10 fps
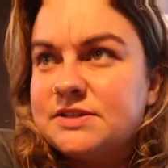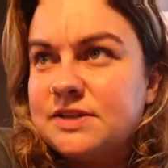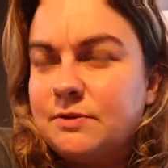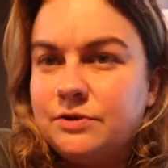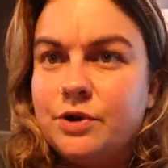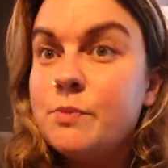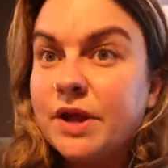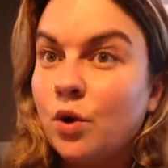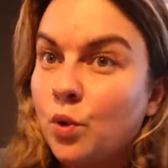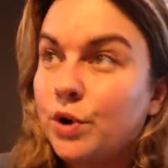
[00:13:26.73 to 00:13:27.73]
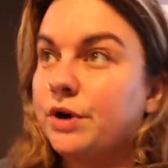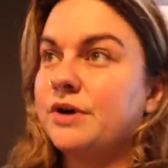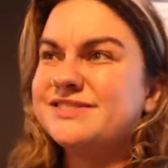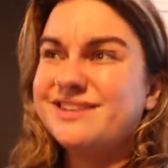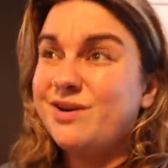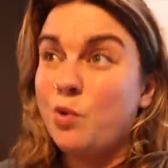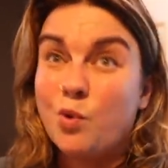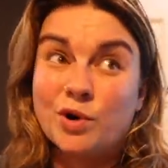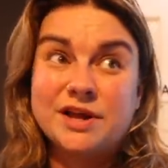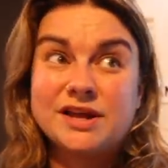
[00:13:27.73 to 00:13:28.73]
And it's like, well, don't be a hoarder. It's not
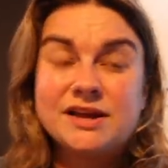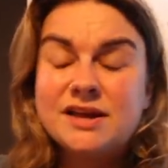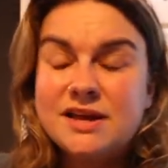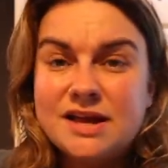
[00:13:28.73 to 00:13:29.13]
hoarding.